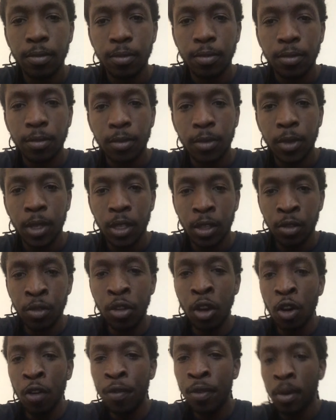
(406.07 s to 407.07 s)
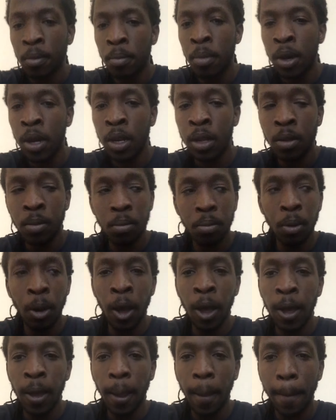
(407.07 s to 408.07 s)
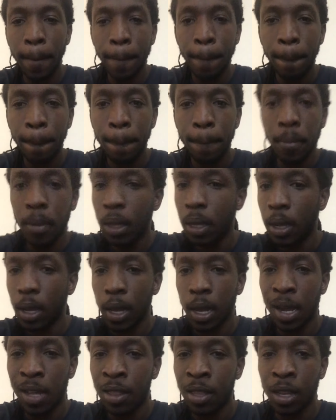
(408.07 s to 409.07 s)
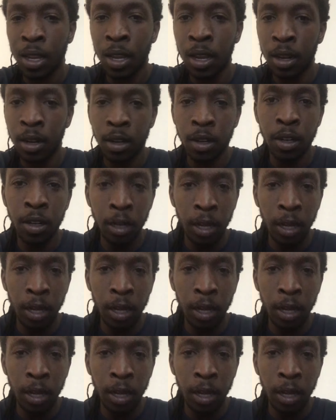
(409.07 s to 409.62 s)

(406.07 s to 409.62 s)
You go for the money, but at the end of the day,